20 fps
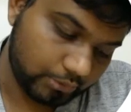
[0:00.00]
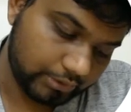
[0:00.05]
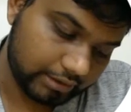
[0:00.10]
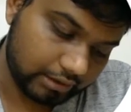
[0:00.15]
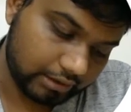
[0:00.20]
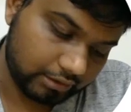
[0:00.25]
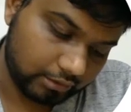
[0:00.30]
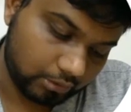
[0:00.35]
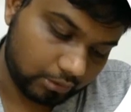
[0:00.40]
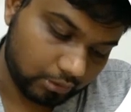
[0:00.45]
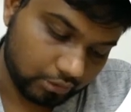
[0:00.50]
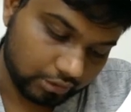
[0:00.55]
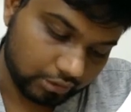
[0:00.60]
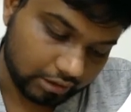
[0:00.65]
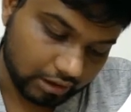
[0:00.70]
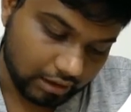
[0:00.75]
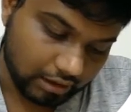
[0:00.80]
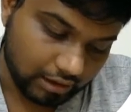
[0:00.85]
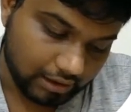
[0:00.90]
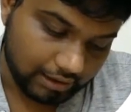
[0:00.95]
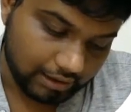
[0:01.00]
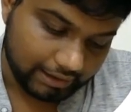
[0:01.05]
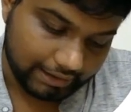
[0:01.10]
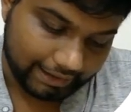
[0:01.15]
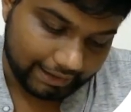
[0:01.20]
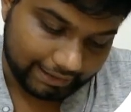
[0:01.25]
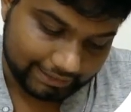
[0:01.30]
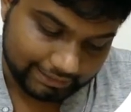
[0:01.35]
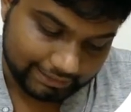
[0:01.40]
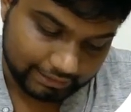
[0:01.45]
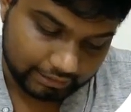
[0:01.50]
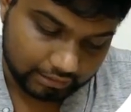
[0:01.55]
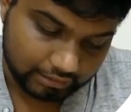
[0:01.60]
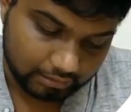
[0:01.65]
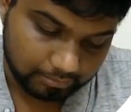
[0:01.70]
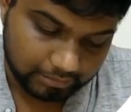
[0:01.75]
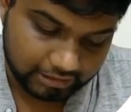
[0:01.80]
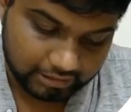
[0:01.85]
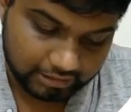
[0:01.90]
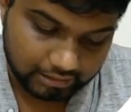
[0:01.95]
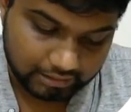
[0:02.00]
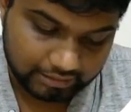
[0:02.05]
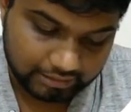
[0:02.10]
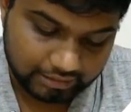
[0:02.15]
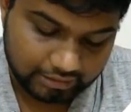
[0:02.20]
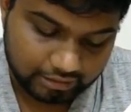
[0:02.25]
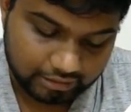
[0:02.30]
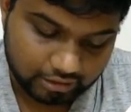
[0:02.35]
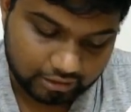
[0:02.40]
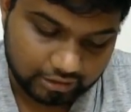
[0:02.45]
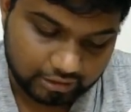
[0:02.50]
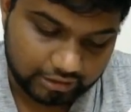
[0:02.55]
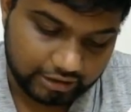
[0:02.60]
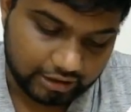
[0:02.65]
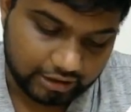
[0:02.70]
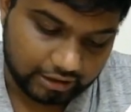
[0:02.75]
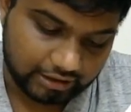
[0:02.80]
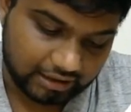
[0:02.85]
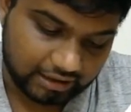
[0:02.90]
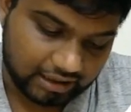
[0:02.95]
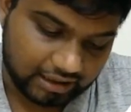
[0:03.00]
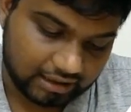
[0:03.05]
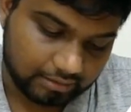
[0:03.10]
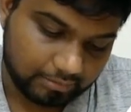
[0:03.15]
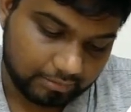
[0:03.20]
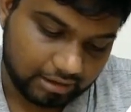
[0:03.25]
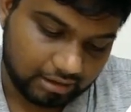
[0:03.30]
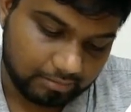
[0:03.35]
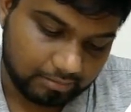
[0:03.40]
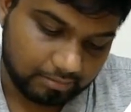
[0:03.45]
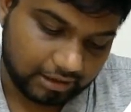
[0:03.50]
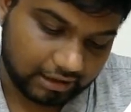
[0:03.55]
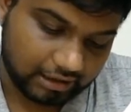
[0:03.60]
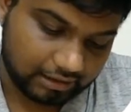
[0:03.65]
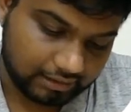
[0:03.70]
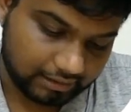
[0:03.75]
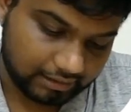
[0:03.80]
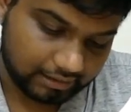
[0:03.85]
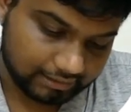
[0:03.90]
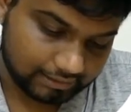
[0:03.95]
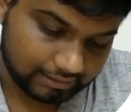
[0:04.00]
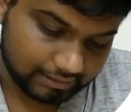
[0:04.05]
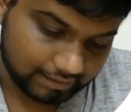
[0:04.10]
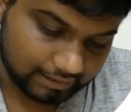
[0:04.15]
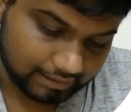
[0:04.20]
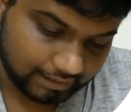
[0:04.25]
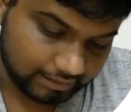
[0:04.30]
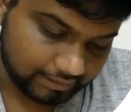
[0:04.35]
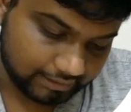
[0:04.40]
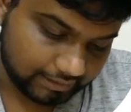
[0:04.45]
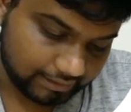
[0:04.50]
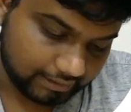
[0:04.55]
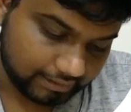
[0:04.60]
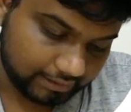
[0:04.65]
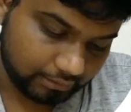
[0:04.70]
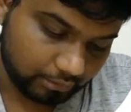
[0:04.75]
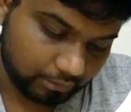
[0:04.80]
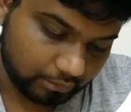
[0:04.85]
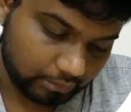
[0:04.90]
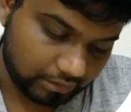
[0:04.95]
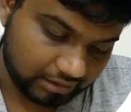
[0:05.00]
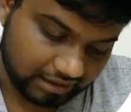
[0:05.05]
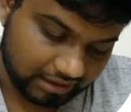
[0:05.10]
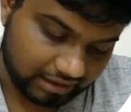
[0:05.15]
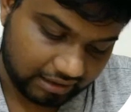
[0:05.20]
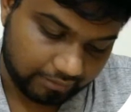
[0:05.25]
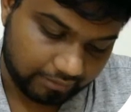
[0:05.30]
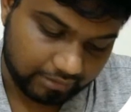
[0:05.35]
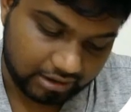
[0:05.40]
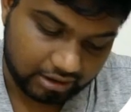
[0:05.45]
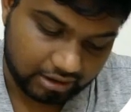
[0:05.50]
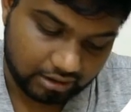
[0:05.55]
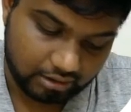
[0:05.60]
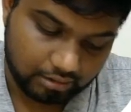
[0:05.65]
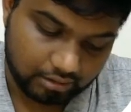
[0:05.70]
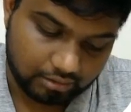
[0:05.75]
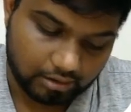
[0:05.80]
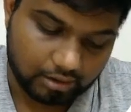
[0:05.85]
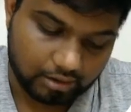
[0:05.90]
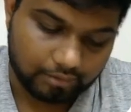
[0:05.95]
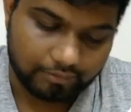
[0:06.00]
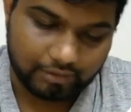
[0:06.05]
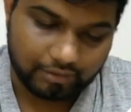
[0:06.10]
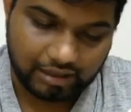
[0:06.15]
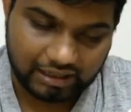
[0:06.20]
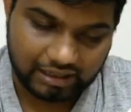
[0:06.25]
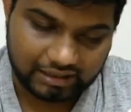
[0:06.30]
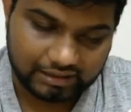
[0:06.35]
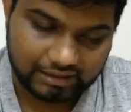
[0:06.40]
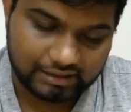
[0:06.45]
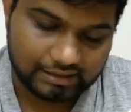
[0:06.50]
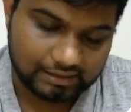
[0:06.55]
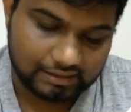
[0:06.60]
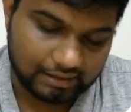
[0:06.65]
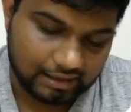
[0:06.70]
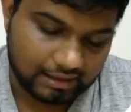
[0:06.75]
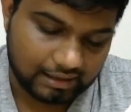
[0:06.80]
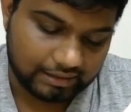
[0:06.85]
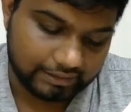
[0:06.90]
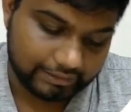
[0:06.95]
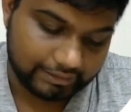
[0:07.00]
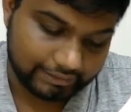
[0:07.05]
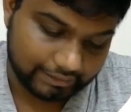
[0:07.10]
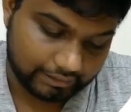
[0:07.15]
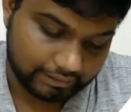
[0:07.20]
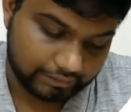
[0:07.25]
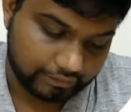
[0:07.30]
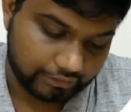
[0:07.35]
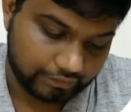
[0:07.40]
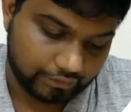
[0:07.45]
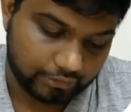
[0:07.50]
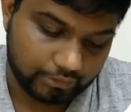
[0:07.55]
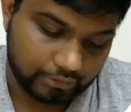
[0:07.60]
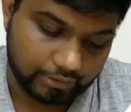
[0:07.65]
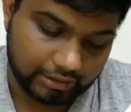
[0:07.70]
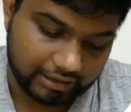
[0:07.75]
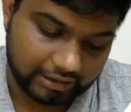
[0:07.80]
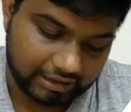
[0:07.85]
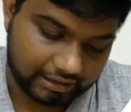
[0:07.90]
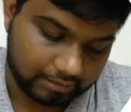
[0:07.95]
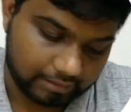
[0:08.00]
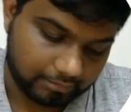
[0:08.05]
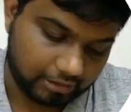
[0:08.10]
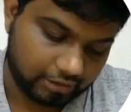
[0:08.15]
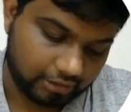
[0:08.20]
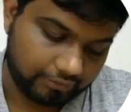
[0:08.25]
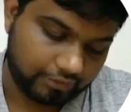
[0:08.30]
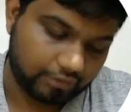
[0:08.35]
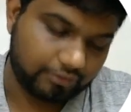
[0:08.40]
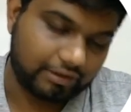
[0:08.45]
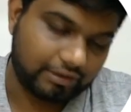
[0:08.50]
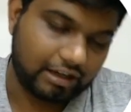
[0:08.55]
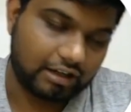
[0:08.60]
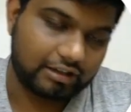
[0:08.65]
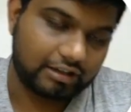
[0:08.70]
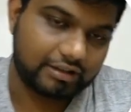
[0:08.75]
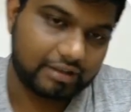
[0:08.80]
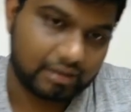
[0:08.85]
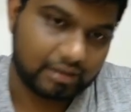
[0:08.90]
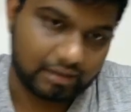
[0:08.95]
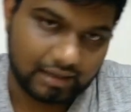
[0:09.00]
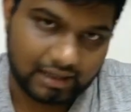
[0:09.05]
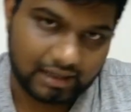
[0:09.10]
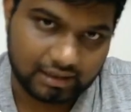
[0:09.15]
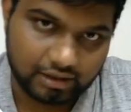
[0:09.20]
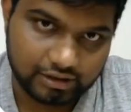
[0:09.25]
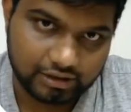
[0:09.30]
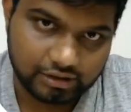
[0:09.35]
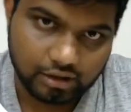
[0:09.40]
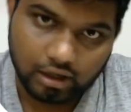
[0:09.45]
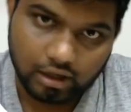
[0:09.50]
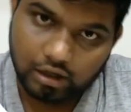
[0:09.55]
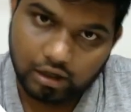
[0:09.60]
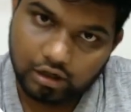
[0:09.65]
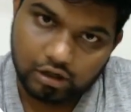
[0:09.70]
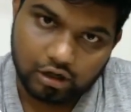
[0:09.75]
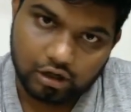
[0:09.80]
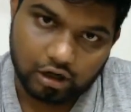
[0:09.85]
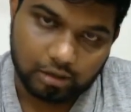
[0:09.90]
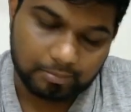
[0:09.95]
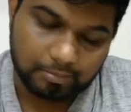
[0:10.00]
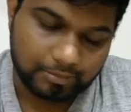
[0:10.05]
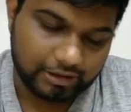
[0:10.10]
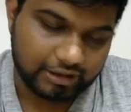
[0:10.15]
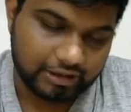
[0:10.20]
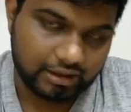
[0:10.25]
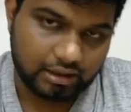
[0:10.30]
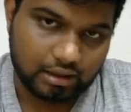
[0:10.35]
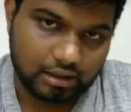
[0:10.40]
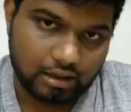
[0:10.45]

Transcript: and throat, external, middle and internal ear anatomy, paranasal sinuses, oral cavity, and pharynx, larynx, and anatomy of your pharynx and larynx are pretty